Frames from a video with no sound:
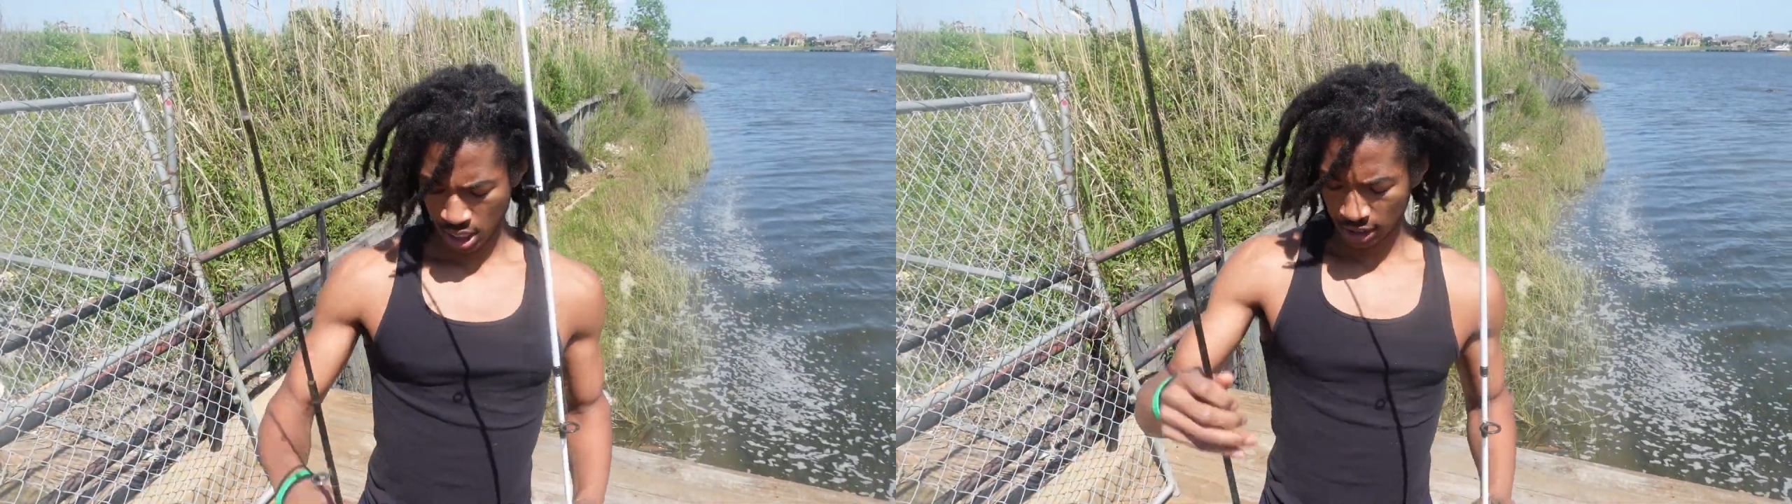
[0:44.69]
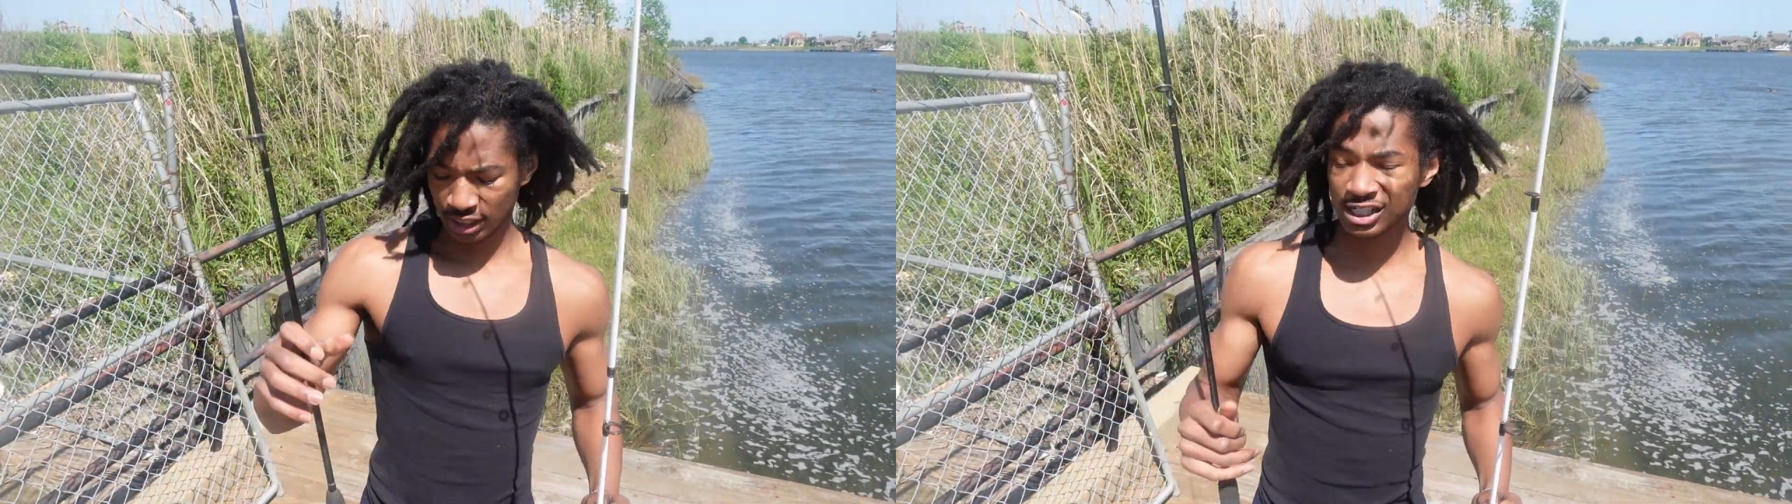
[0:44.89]

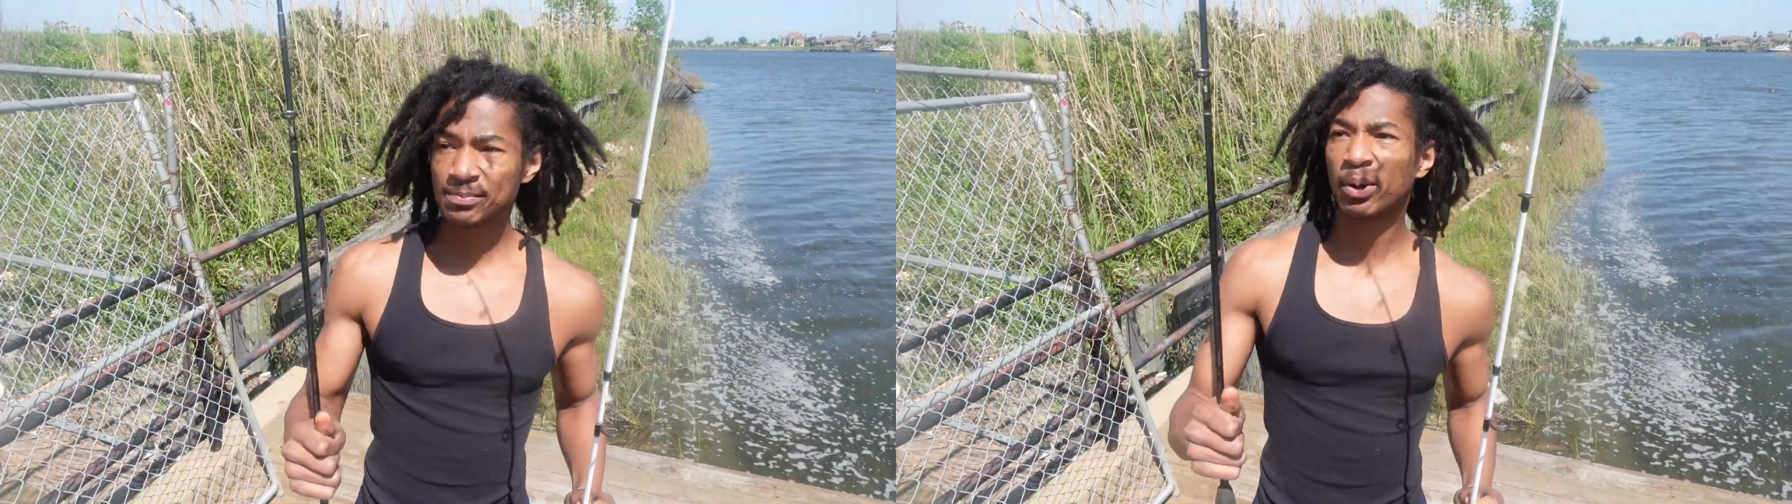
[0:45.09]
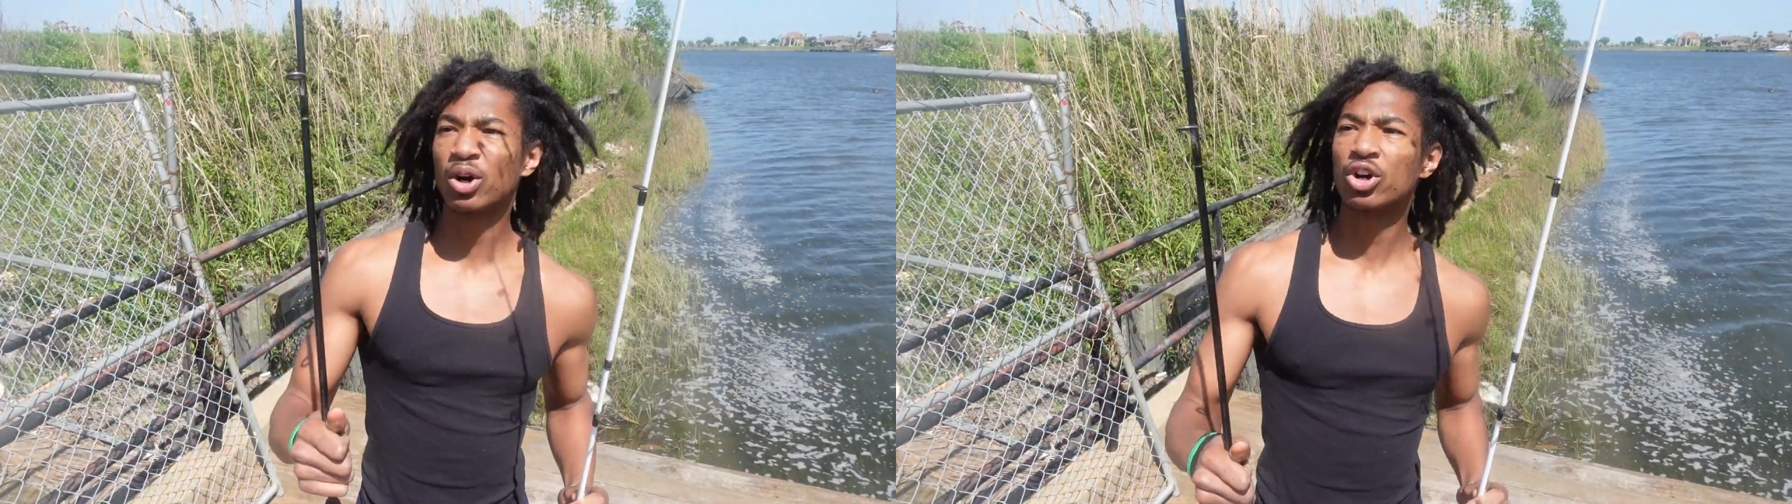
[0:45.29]
This
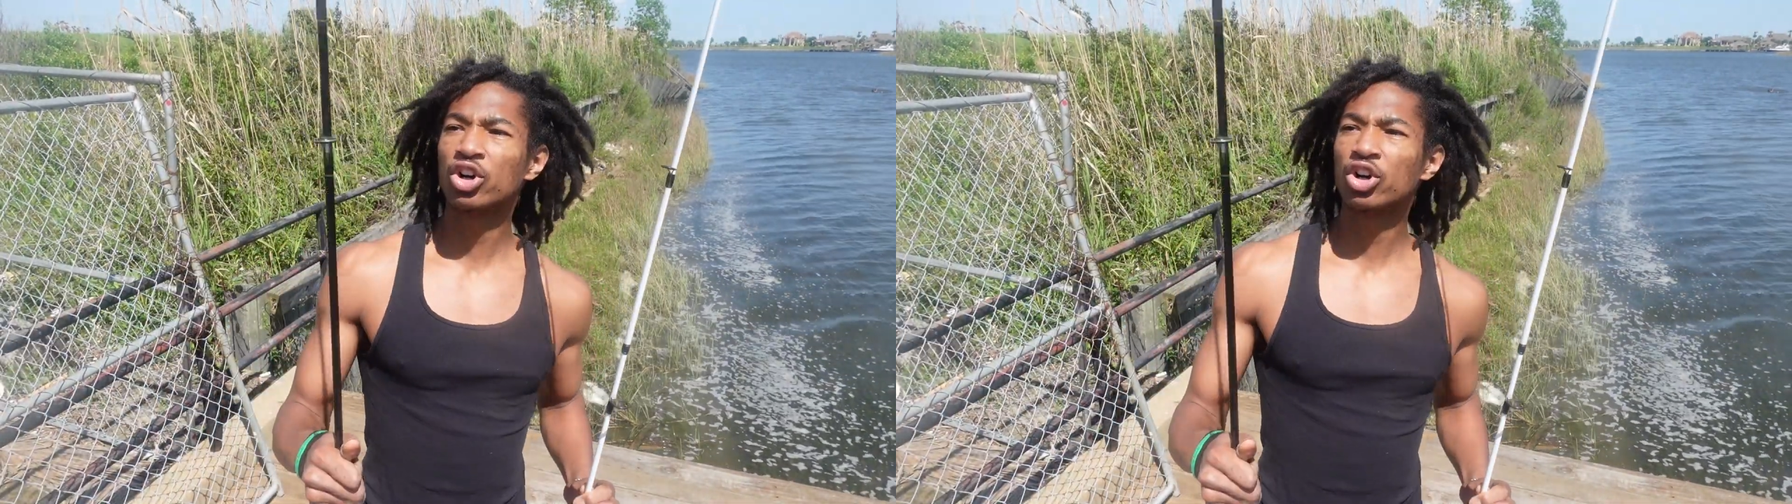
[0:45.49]
pole